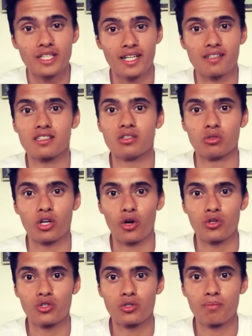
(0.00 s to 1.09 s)
I can still
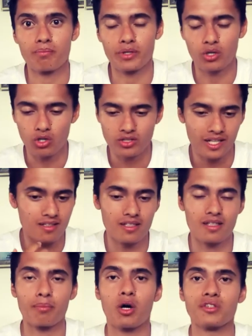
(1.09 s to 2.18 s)
coach, because I can see the
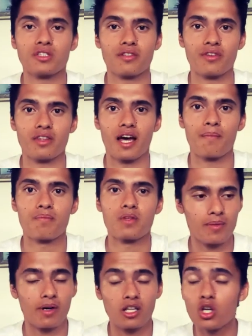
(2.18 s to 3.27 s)
positive in that,
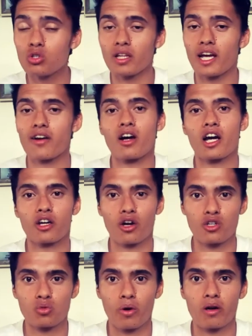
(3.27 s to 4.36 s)
in my local area, I
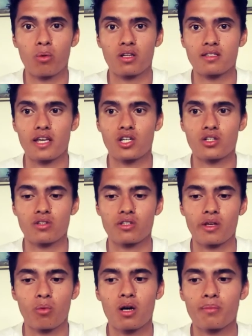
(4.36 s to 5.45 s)
coach one-on-one sessions.
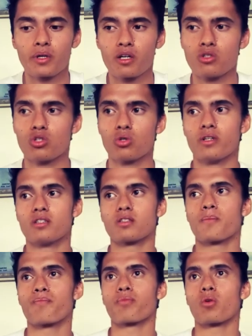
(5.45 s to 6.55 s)
And what I'm going to do
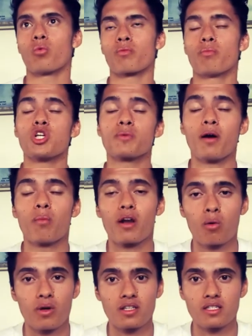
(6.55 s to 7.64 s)
is, with most of my
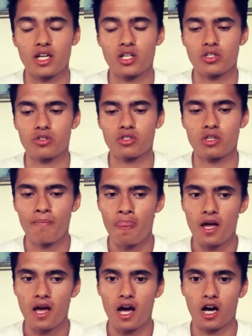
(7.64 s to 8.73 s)
one-on-one sessions,
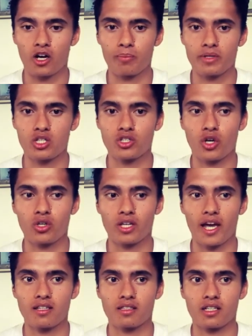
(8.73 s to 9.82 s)
I'm going to be
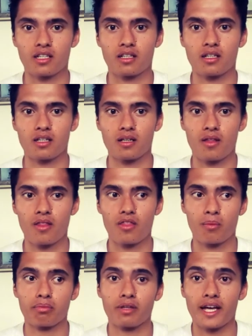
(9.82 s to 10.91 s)
showcasing the
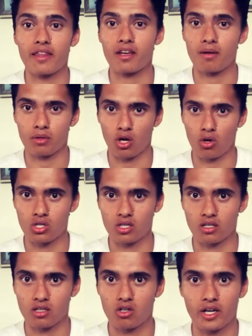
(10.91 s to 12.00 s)
player that I'm coaching.
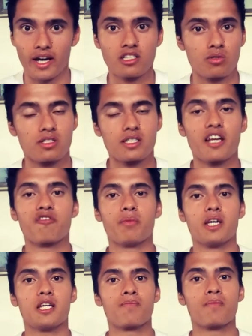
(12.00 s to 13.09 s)
Okay, so instead of
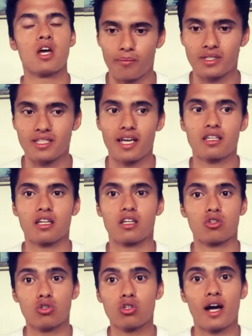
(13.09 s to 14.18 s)
me, I'm going to be taking
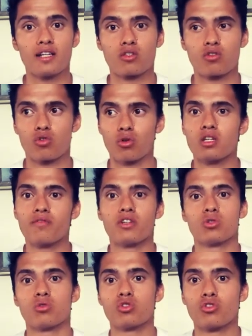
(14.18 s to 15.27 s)
you guys through
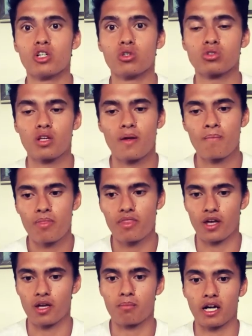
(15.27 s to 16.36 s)
individual drills
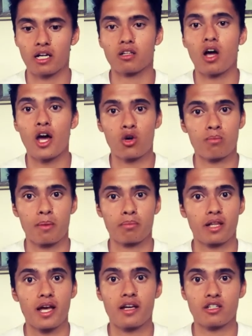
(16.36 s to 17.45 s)
that my client or my
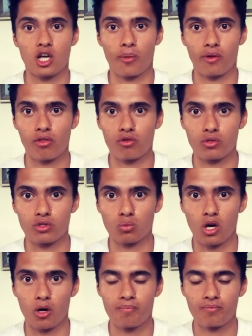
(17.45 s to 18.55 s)
player is going through as
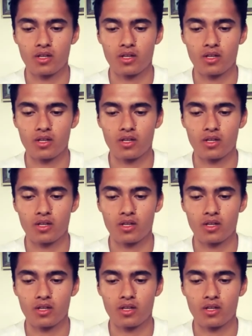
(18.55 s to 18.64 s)
well.